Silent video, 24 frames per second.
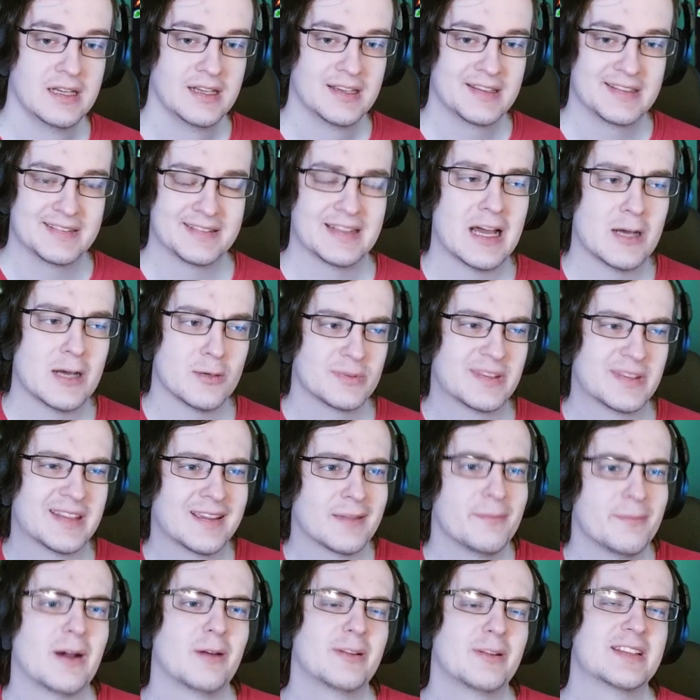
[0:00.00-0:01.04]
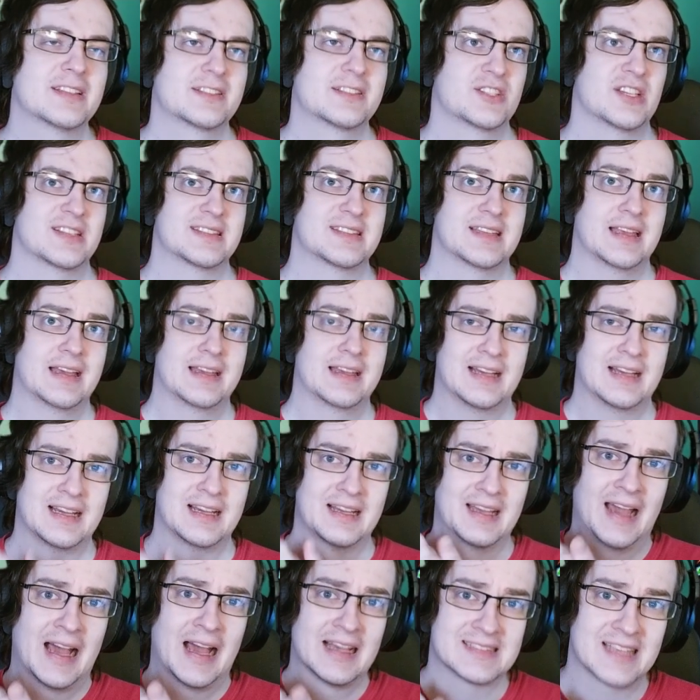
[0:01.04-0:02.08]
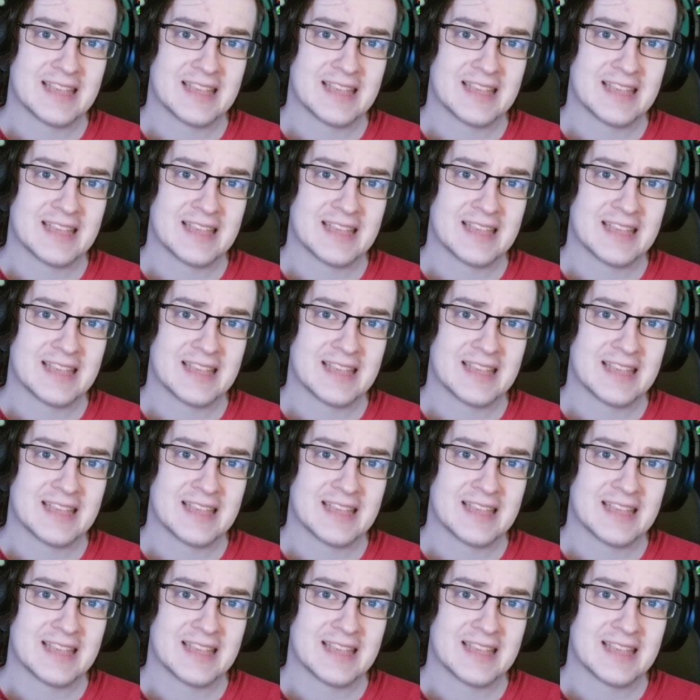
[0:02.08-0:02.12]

Now think about it just as